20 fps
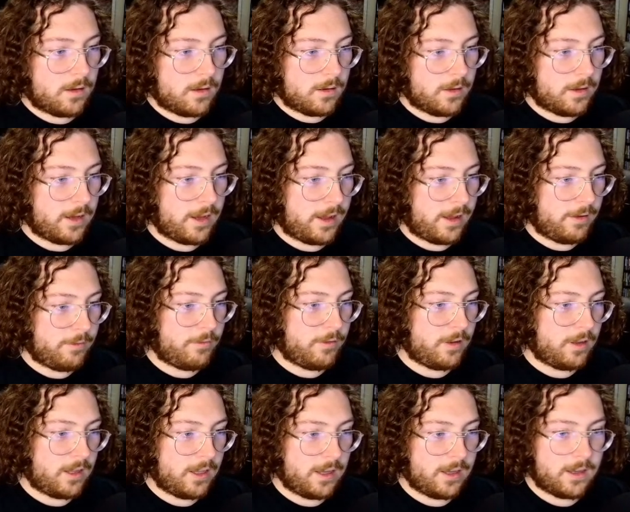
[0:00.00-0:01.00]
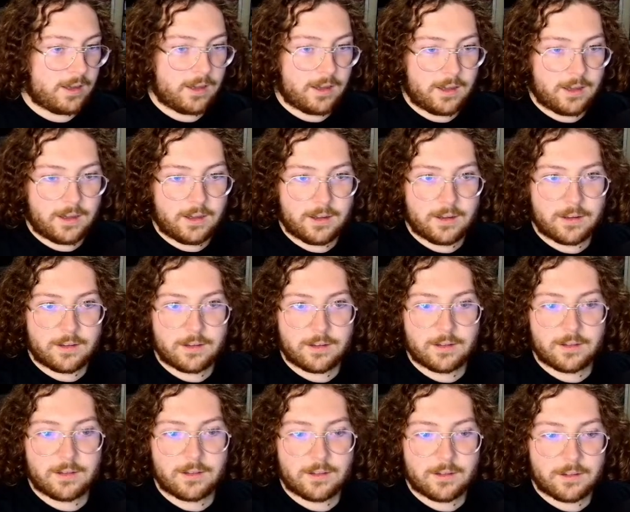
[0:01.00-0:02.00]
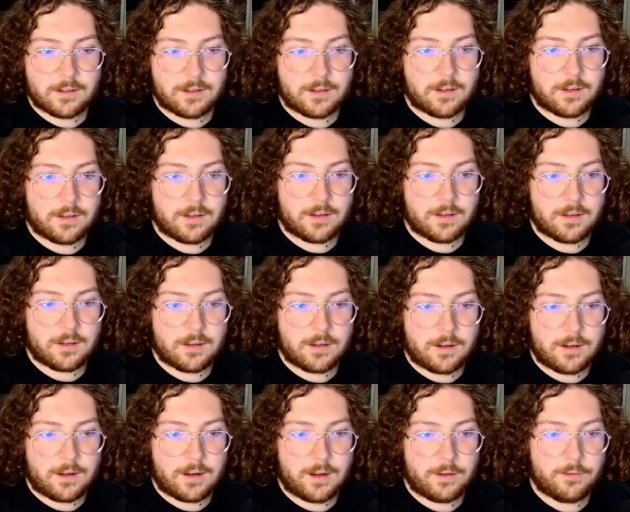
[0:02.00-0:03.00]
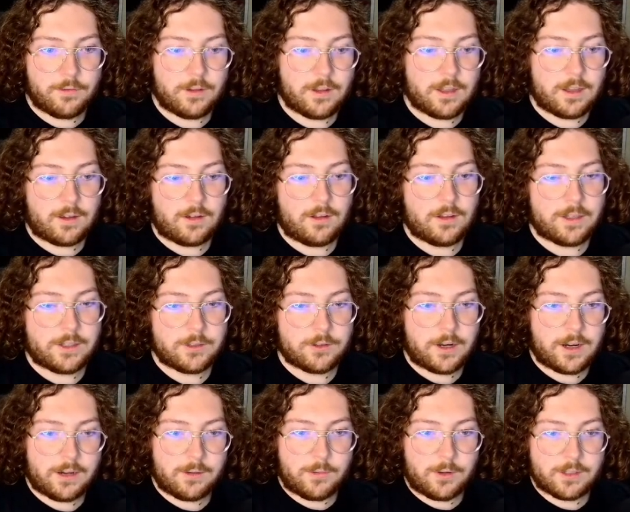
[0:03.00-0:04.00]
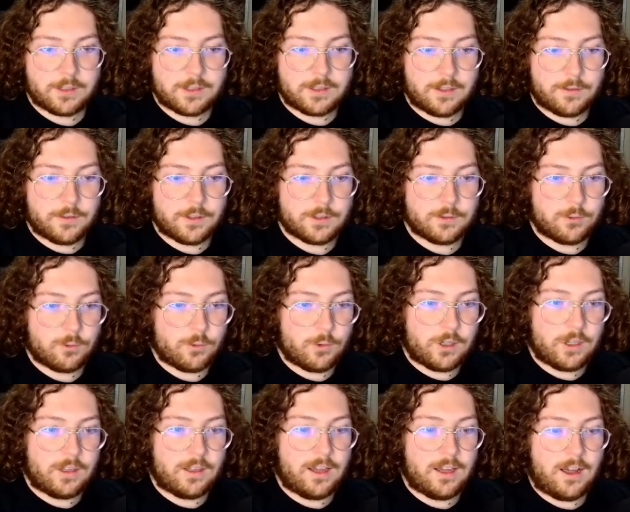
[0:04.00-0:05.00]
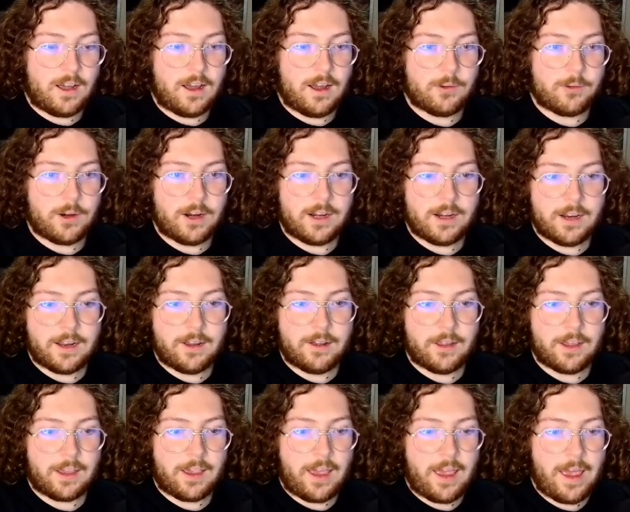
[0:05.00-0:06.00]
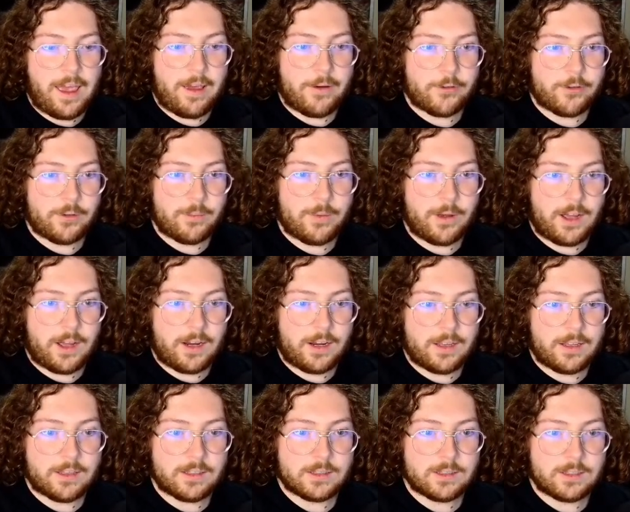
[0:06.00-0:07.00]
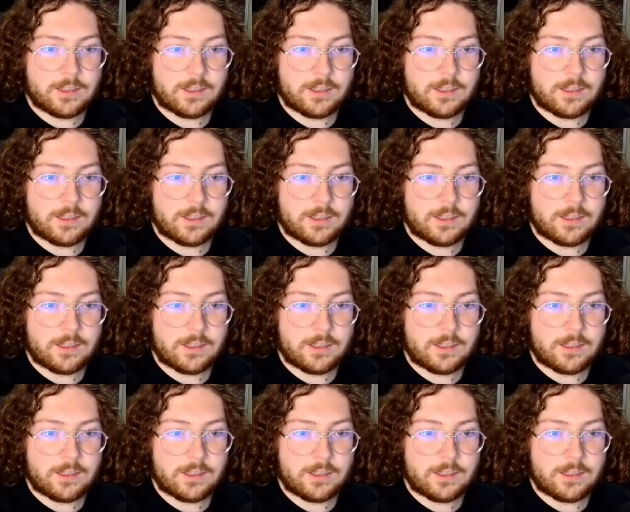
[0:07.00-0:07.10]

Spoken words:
Yeah, I feel like all the Dragon Ball stuff is really hot right now. Like everybody is